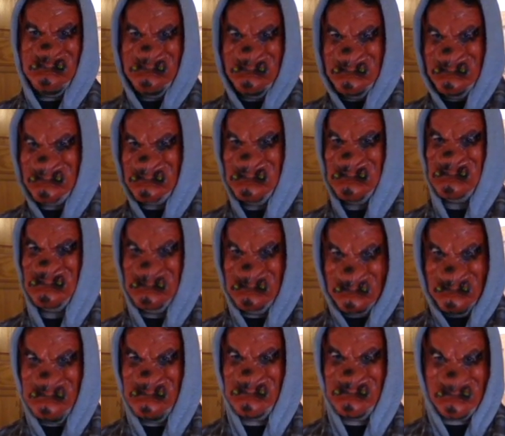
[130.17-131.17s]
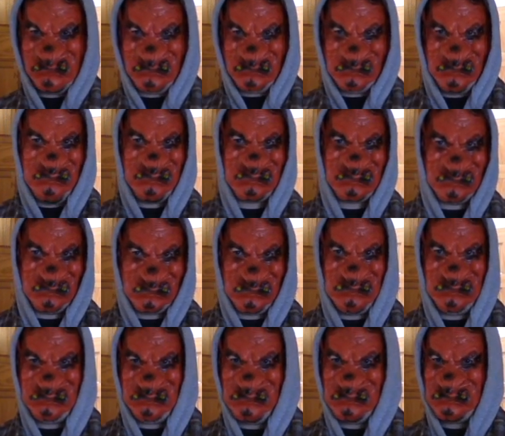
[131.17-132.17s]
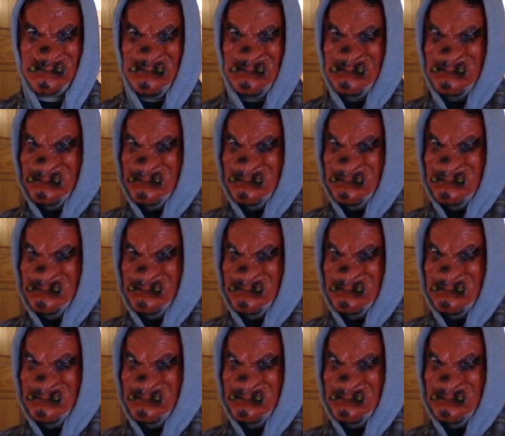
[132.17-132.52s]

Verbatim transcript: Who really was Jack the Ripper?